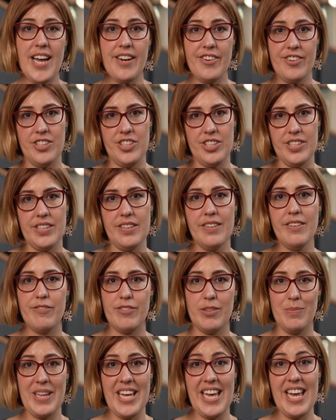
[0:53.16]
nitrogen
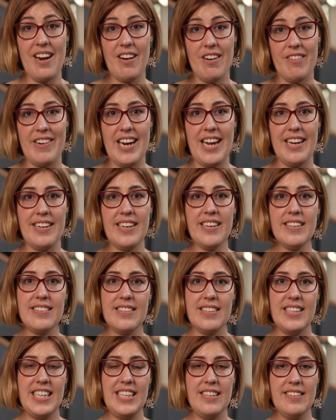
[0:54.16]
from the air around
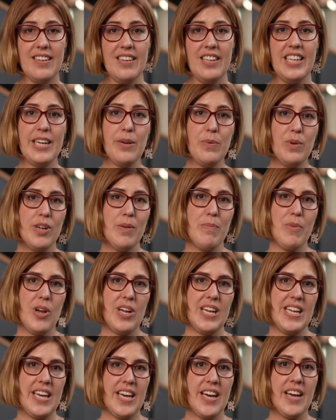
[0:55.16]
us into liquid
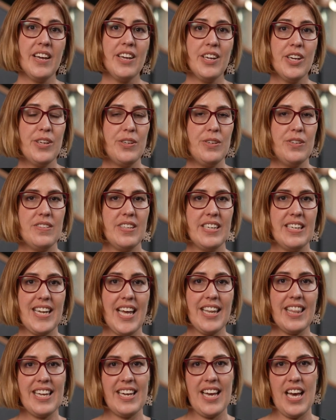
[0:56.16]
ammonia using
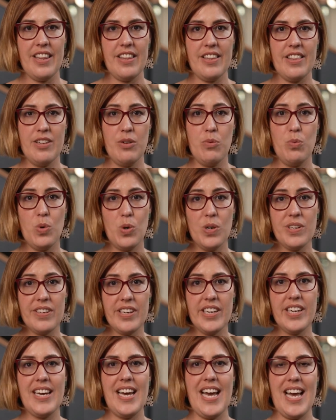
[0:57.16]
nothing other than
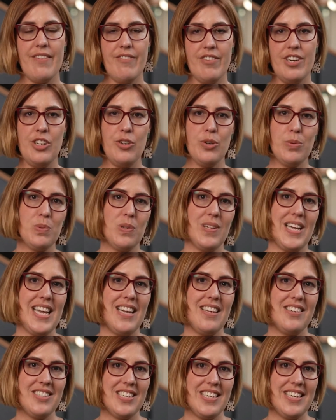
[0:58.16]
water and renewable
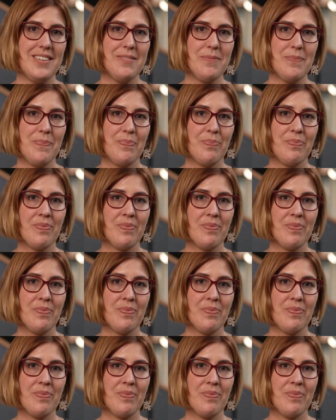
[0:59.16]
energy.